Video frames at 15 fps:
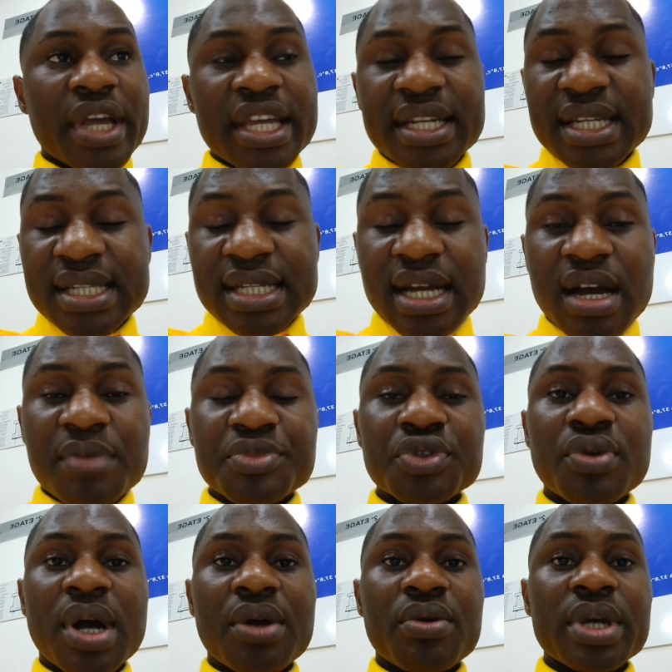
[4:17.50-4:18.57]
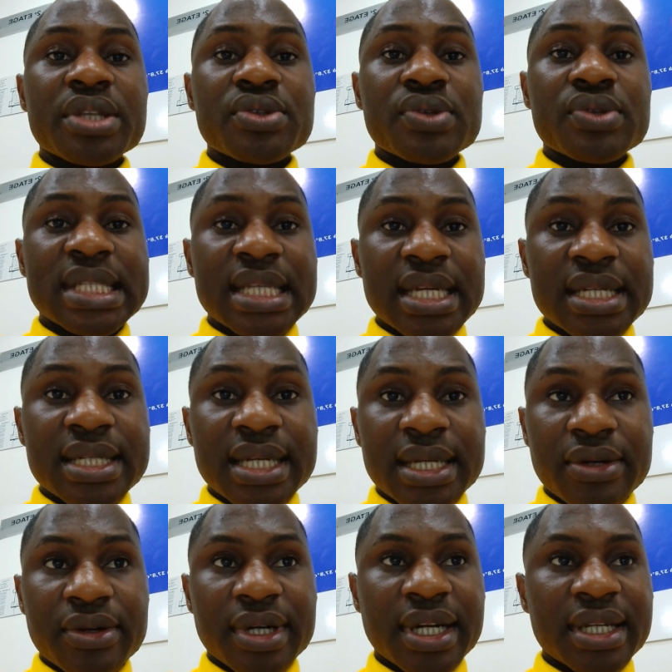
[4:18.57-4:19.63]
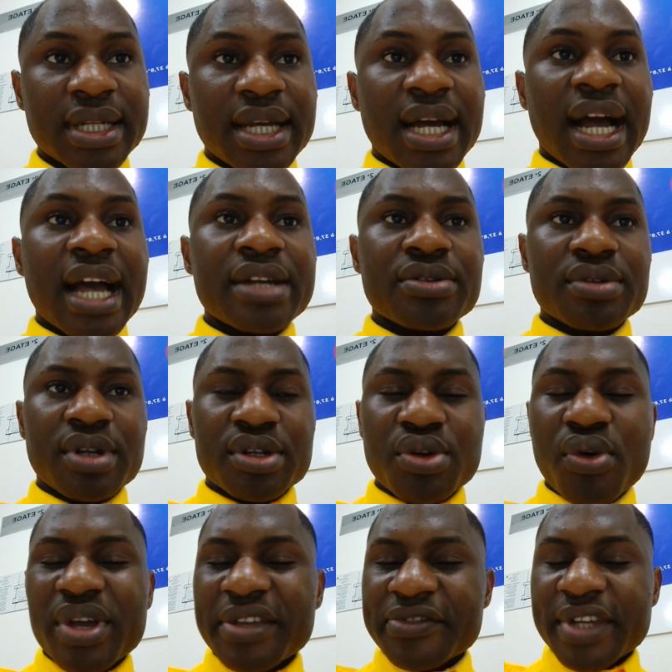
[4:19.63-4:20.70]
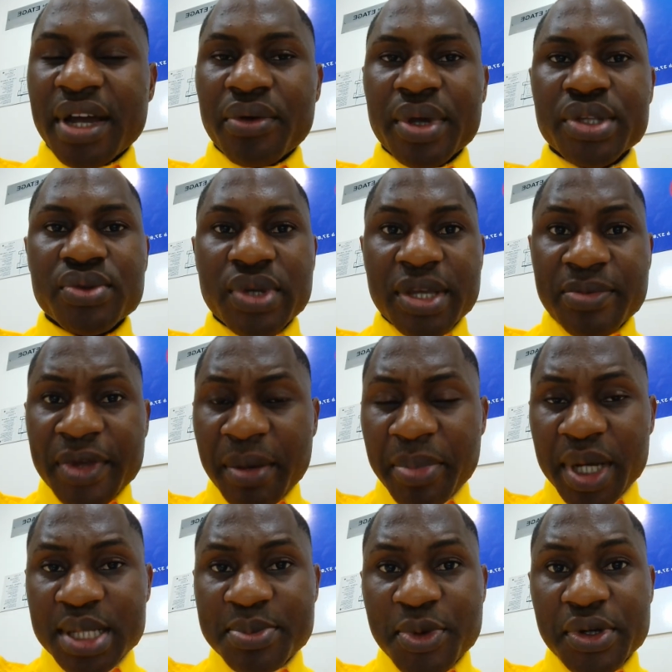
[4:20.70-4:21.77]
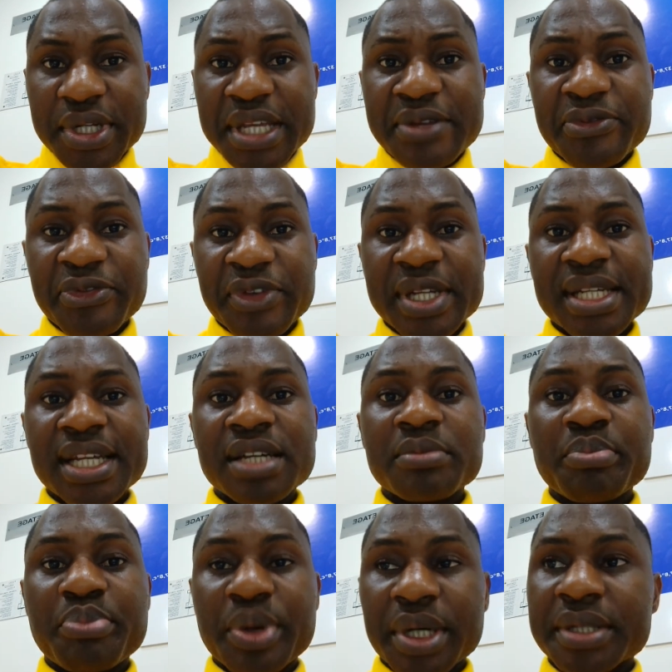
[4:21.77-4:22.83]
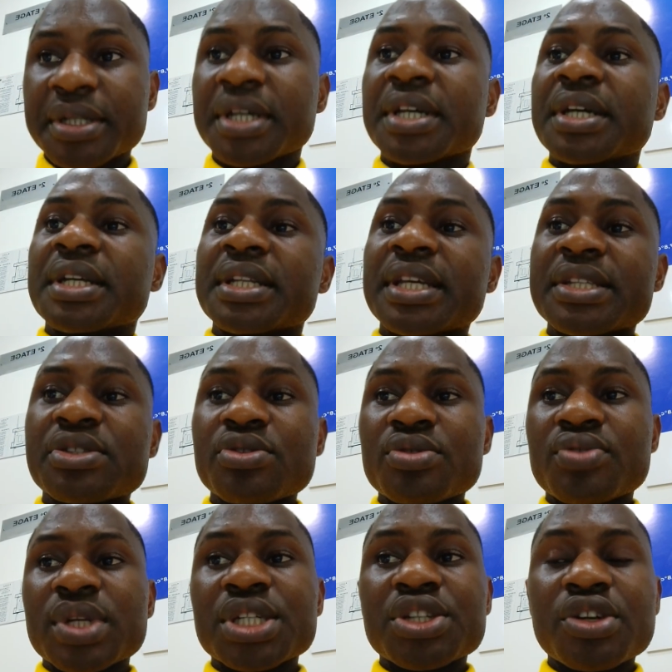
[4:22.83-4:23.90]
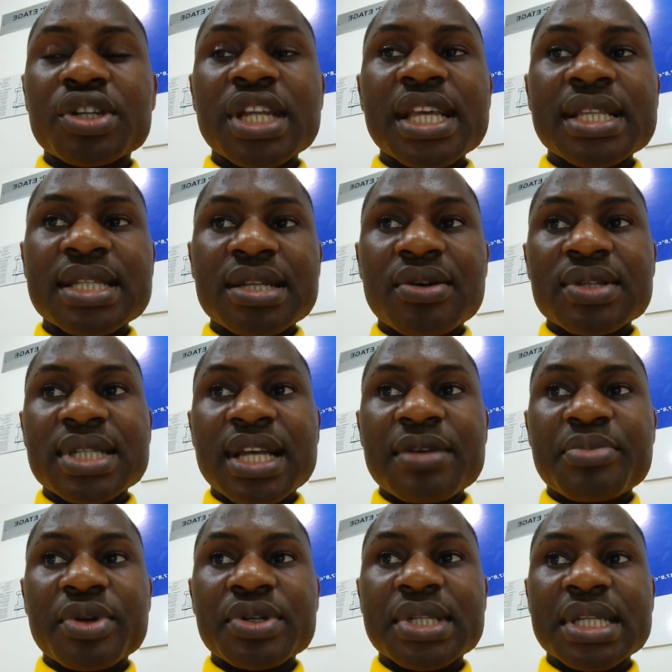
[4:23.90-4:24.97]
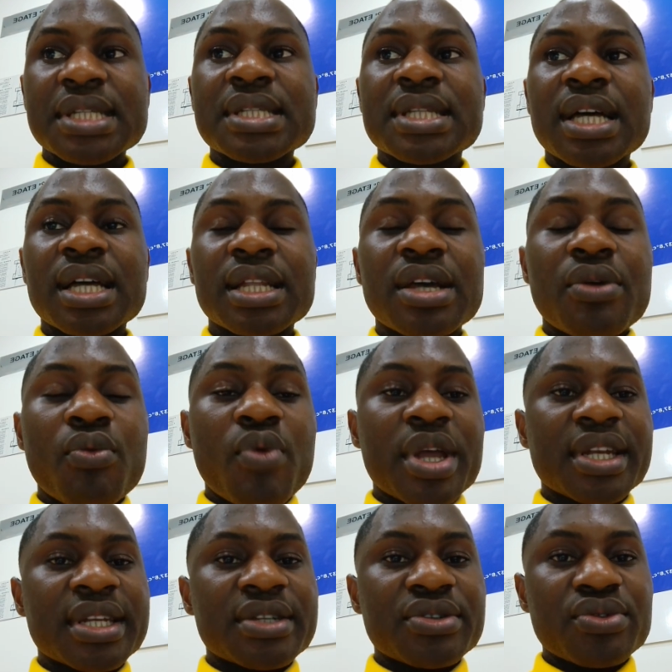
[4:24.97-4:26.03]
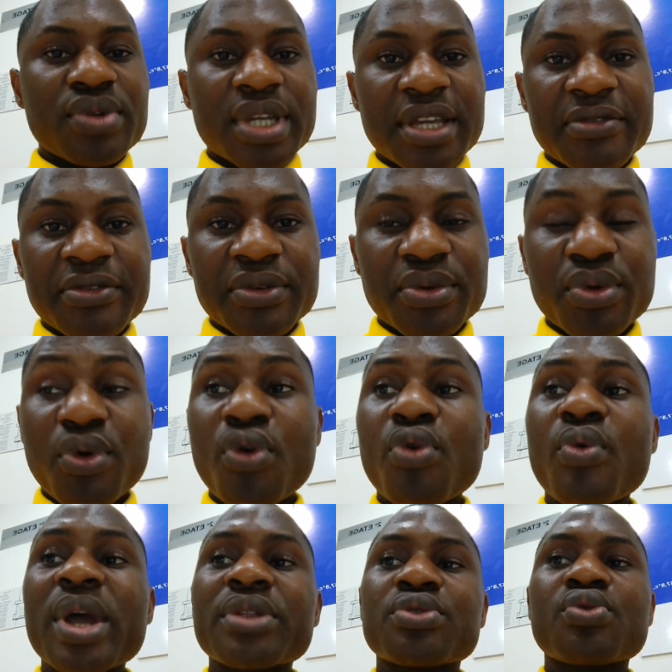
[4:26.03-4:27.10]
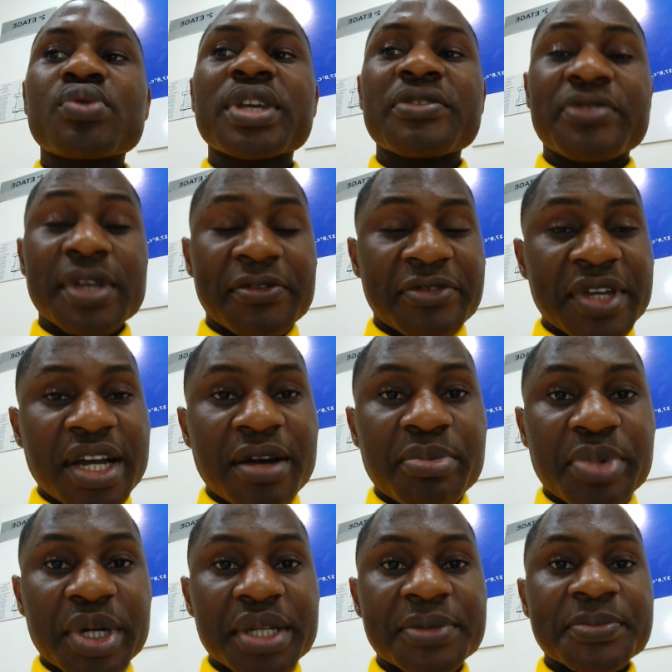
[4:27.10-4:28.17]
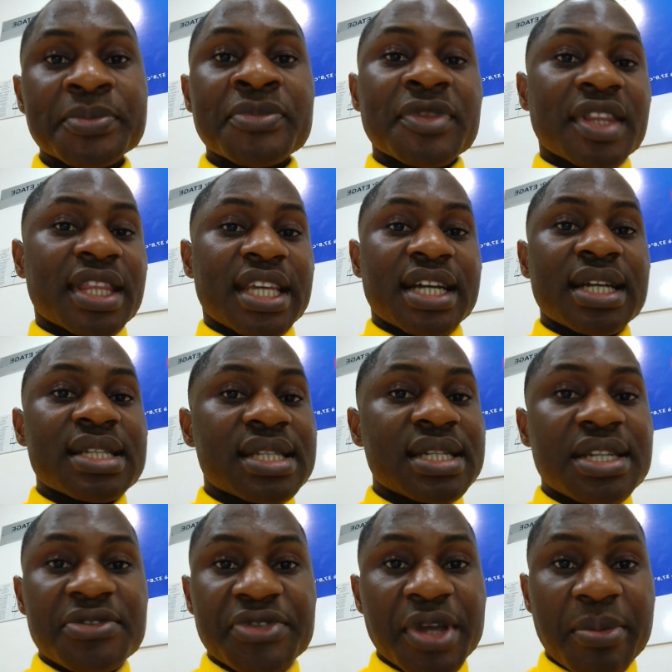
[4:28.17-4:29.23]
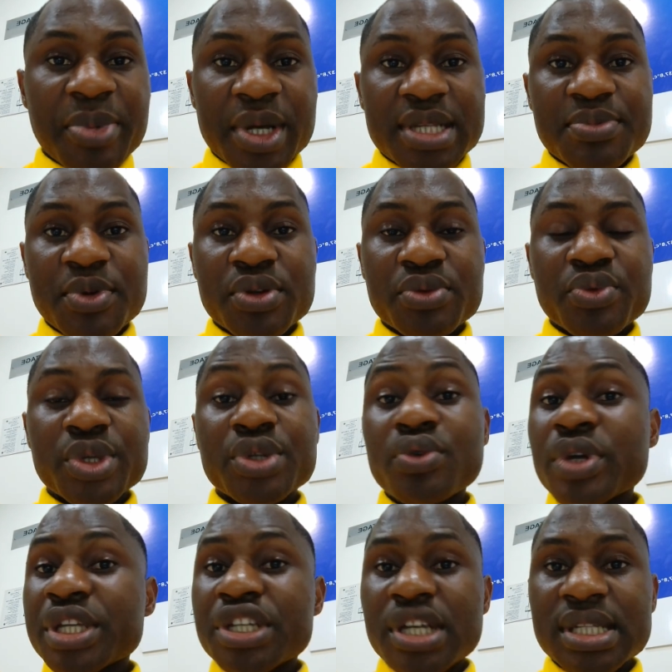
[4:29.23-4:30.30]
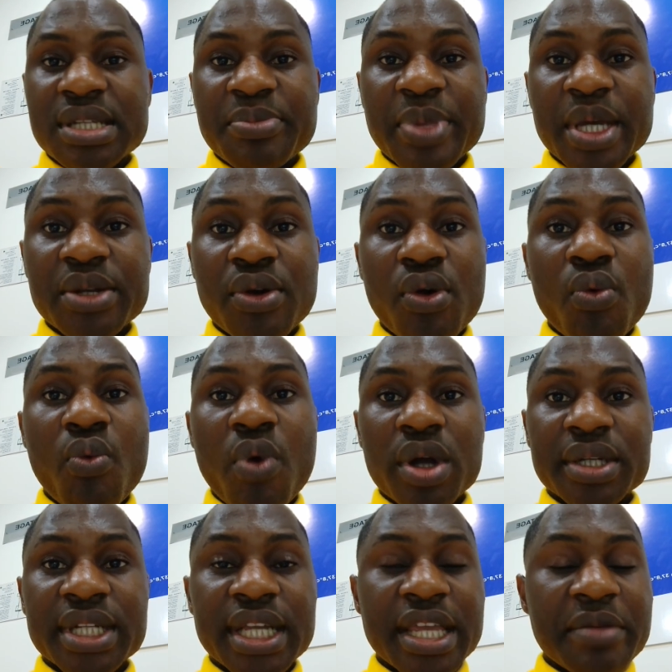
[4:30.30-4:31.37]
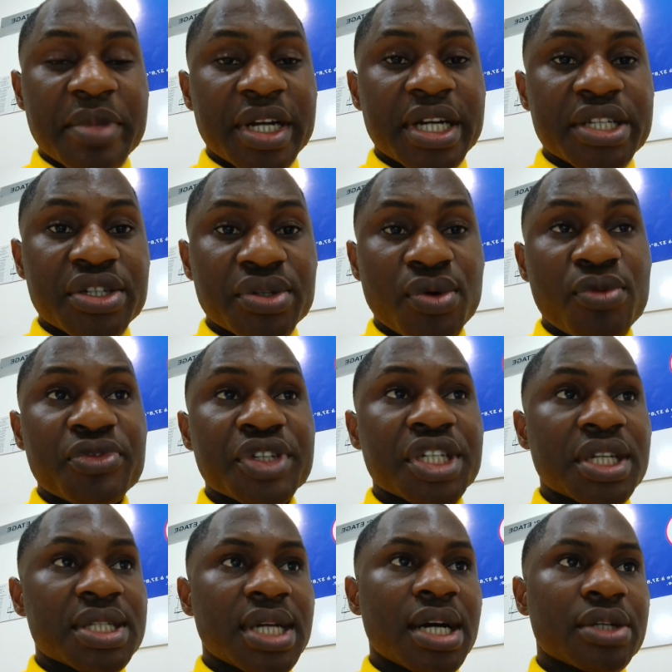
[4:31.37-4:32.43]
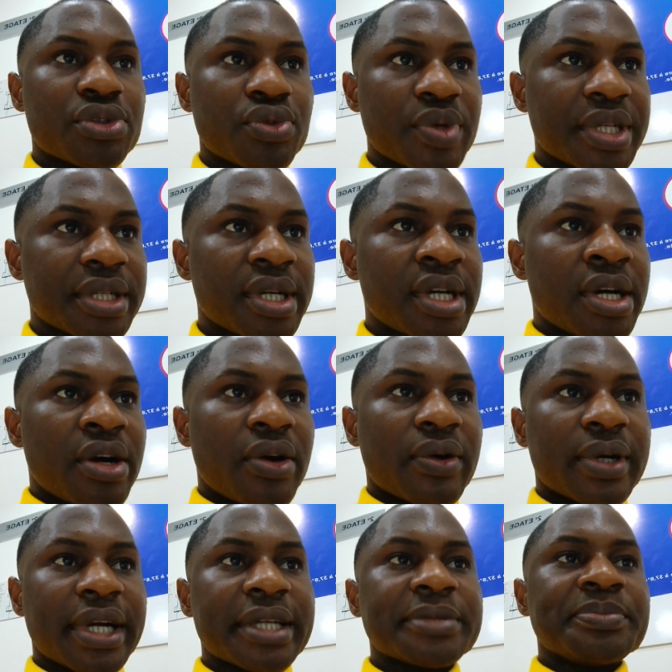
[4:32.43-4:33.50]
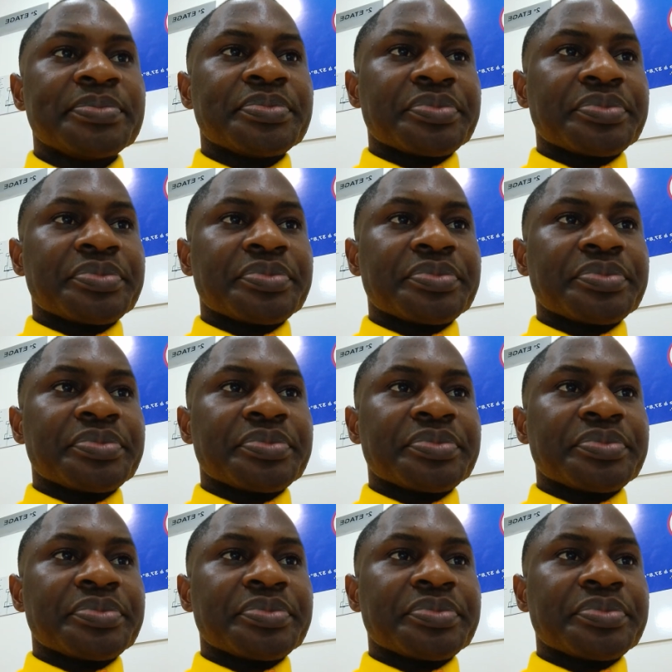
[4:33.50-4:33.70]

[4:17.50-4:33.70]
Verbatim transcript: In this camp, you are going to stay there, all right? I do not know if they are going to keep your passport in Finland, but the situation in South Cyprus is that when you give or when you give your fingerprint, they can still leave your passport with you. It just depends on what the immigration officials are doing, all right?